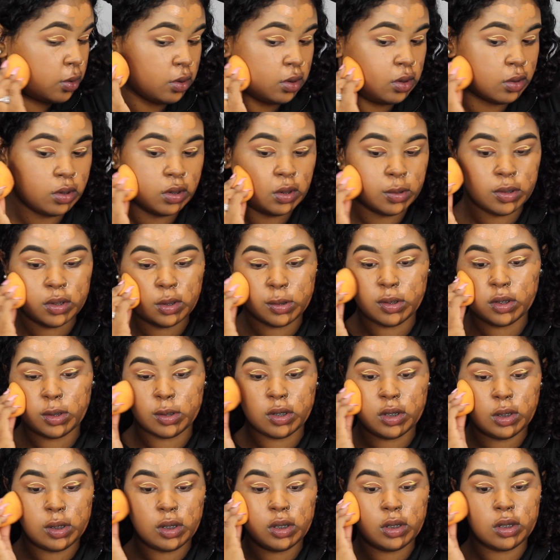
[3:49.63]
in a
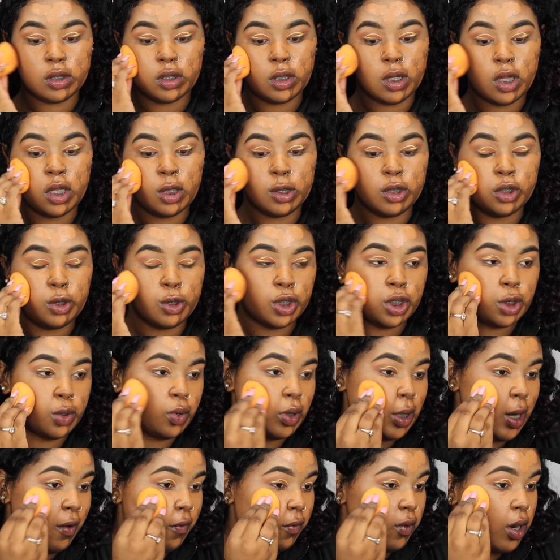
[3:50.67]
circular motion just
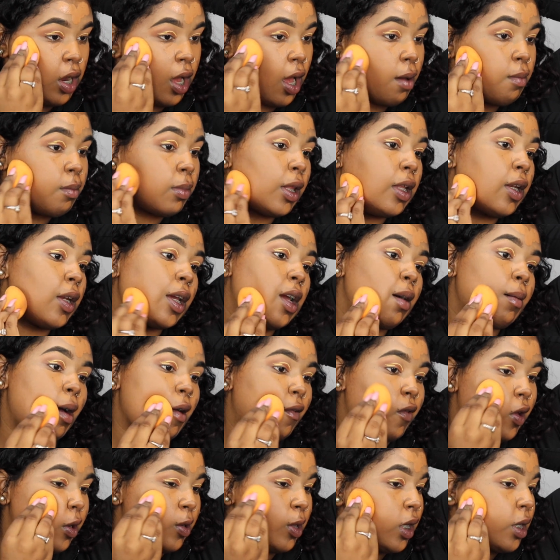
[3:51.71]
to really
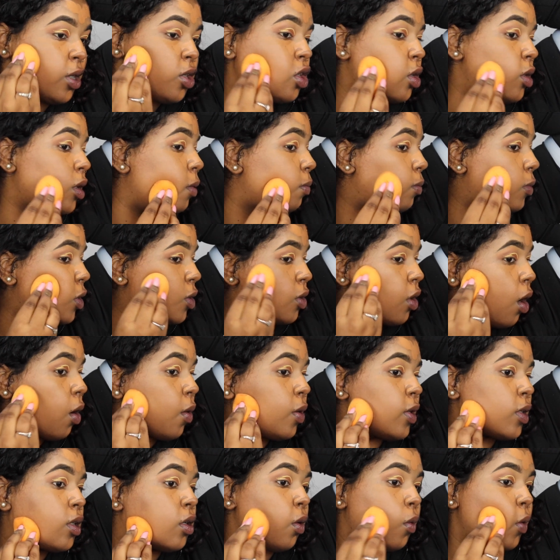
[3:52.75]
help
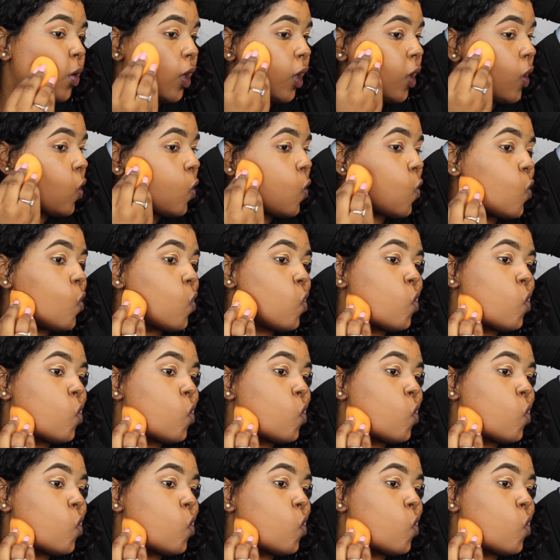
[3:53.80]
blend it out.